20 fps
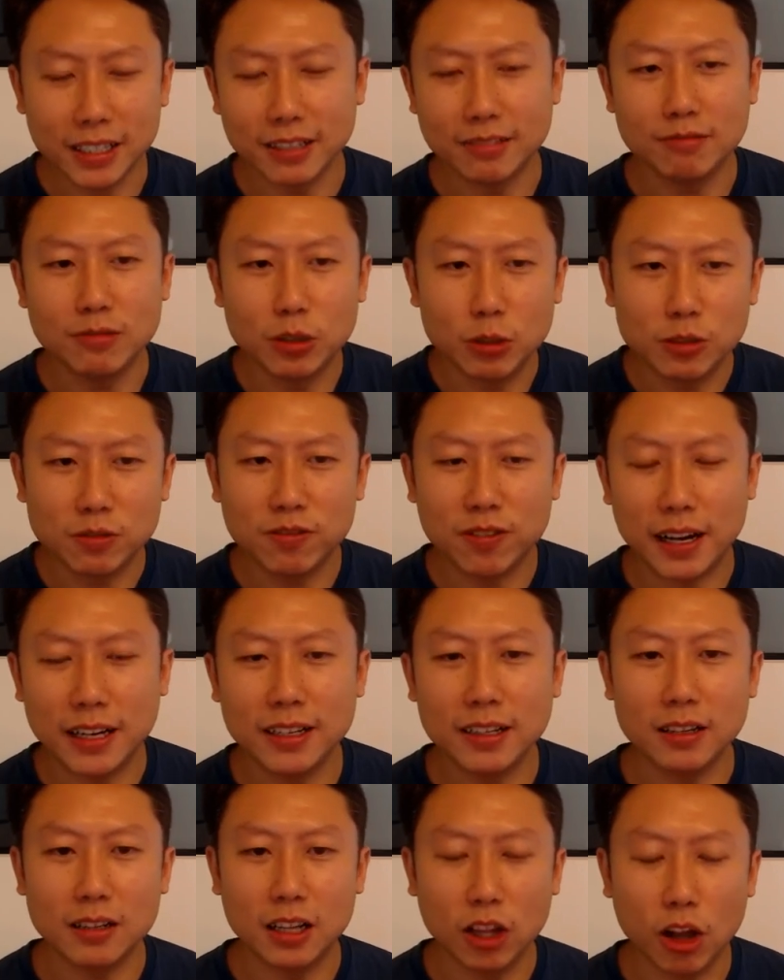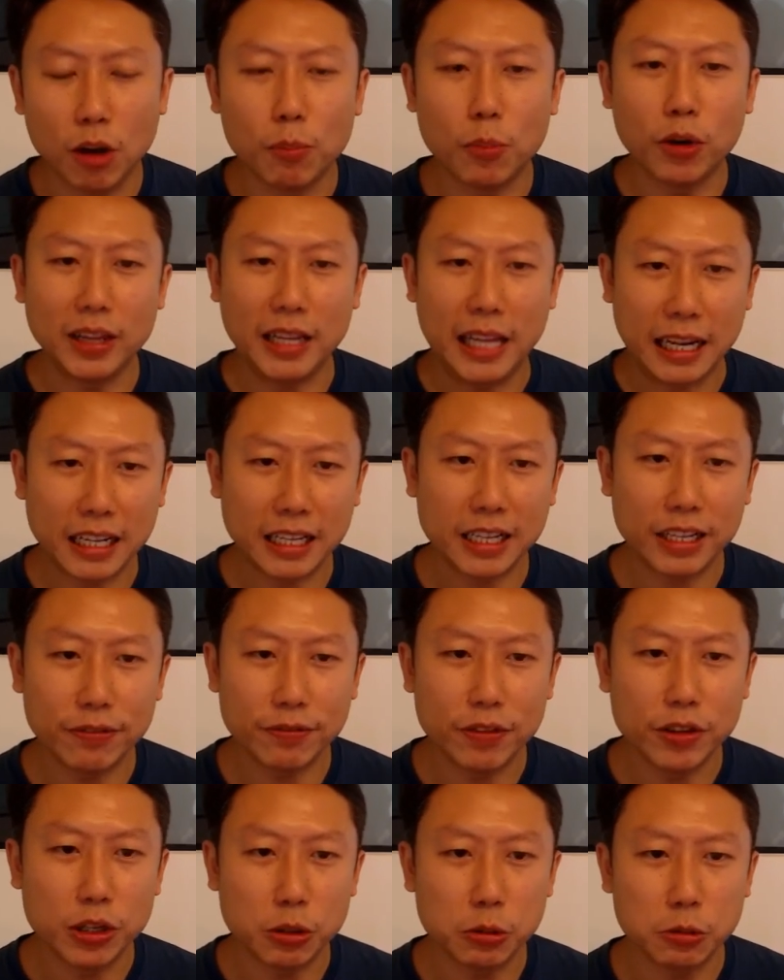indeed, you find a lot more
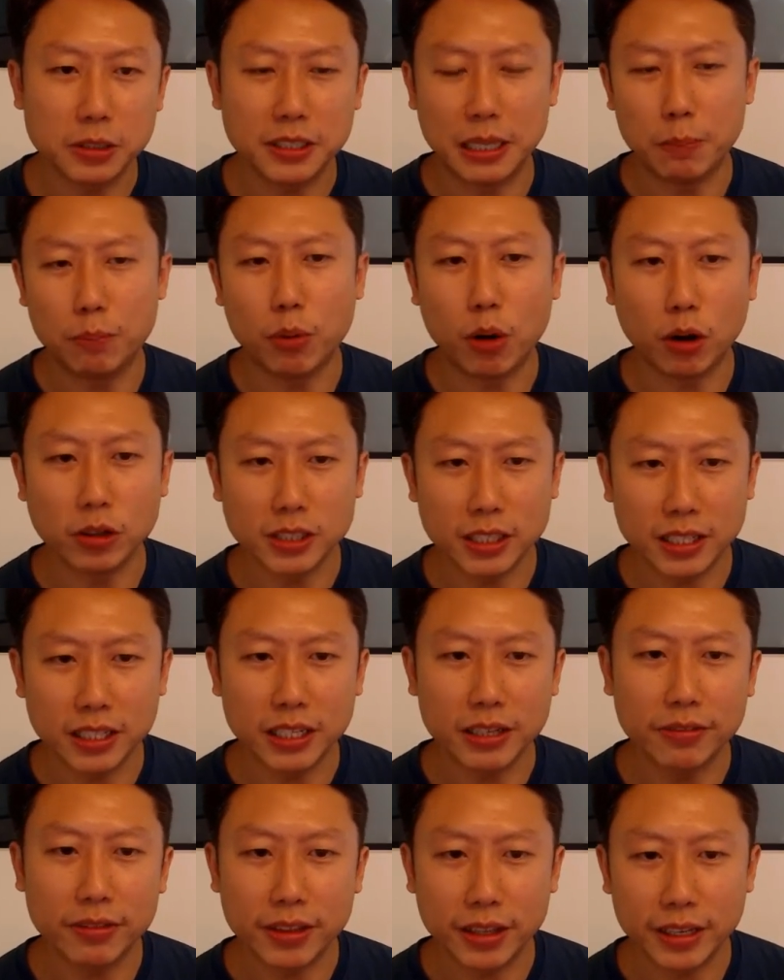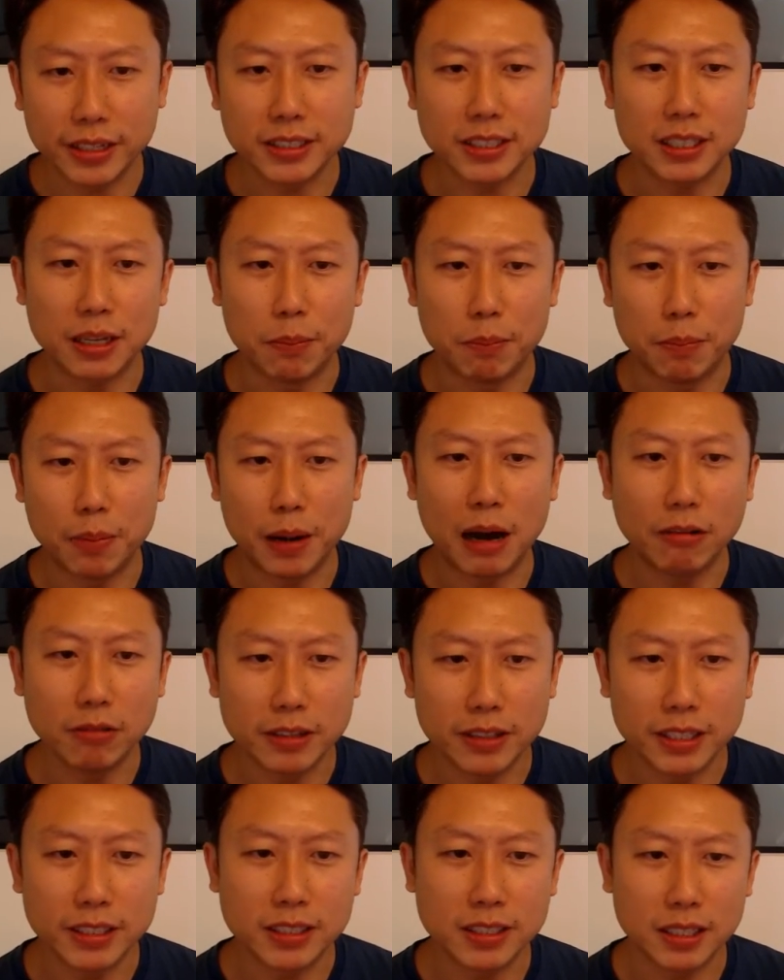negative news than positive things
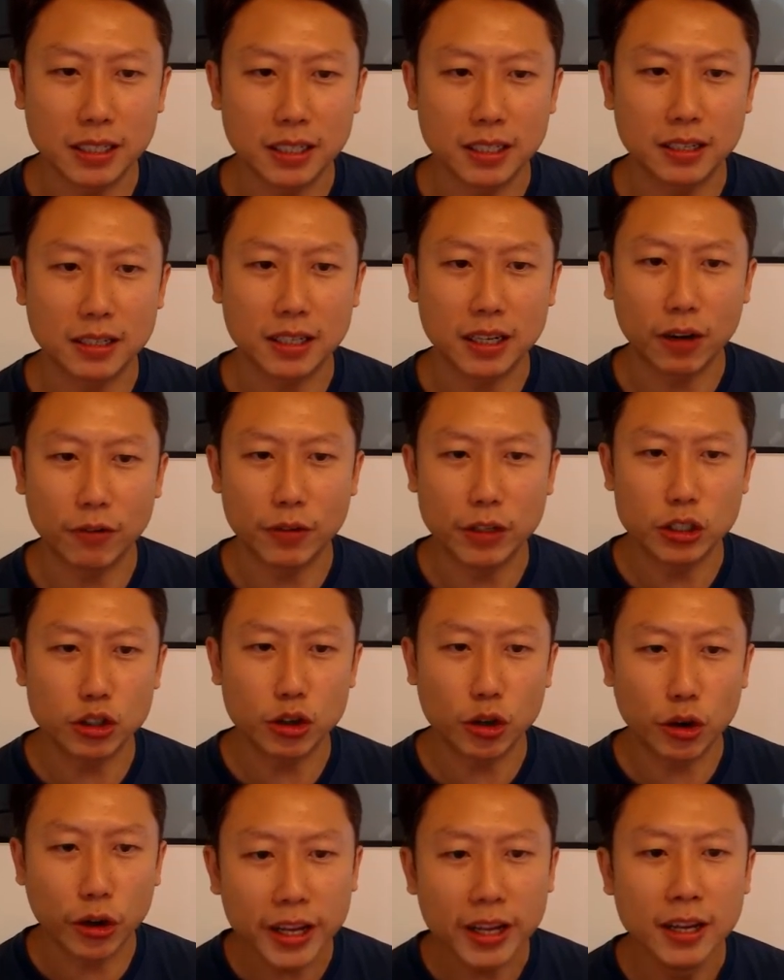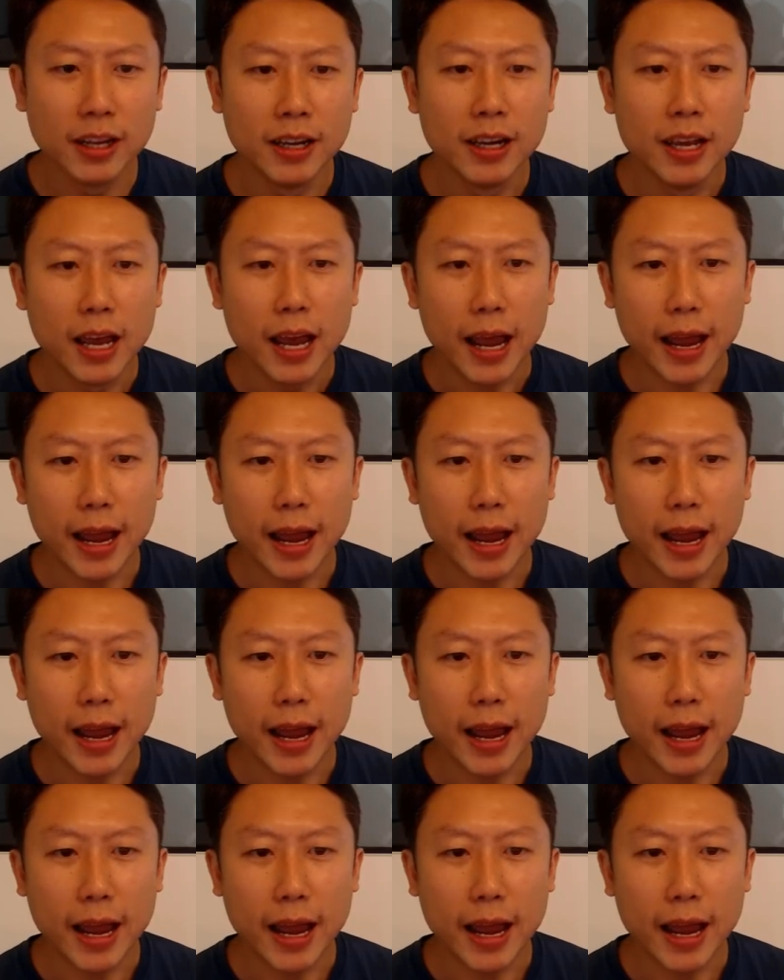about this Calvin Choi.